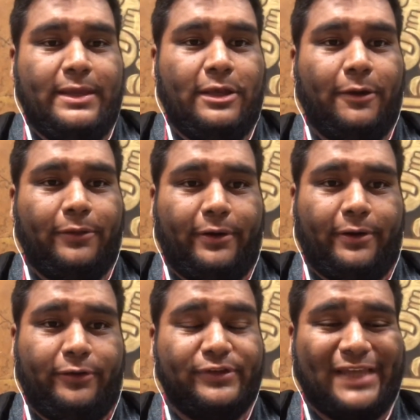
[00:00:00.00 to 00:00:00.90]

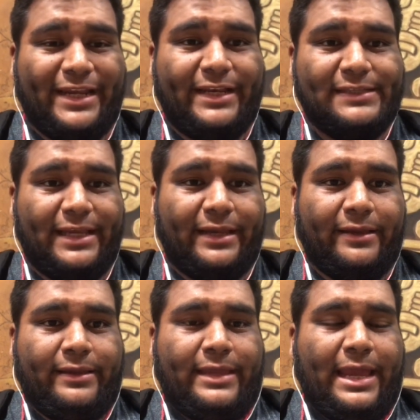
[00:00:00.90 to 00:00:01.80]
Their new signings like
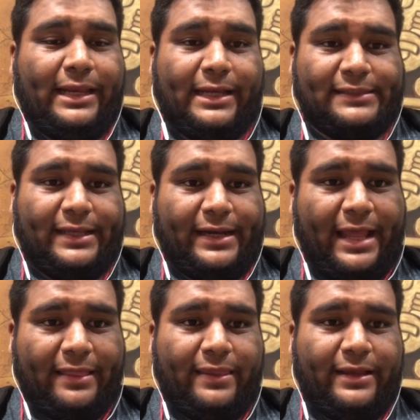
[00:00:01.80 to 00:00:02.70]
Elias
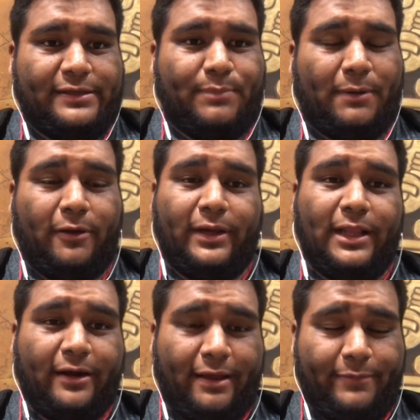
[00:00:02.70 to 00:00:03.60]
Hernandez, Pablo
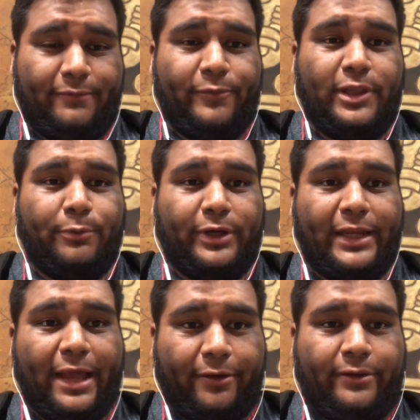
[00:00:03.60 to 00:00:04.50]
Aguilar have been really working
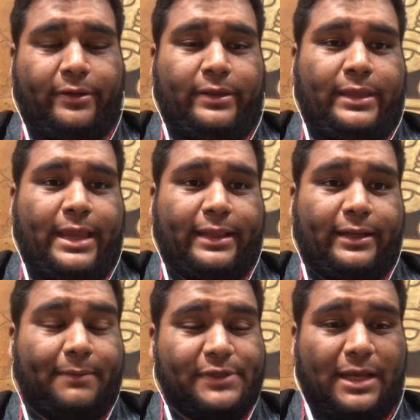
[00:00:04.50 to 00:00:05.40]
out. And then
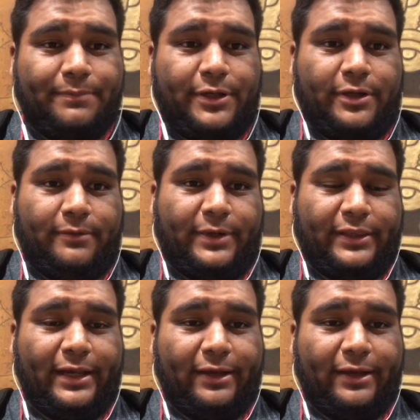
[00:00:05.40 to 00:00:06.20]
up top, Martin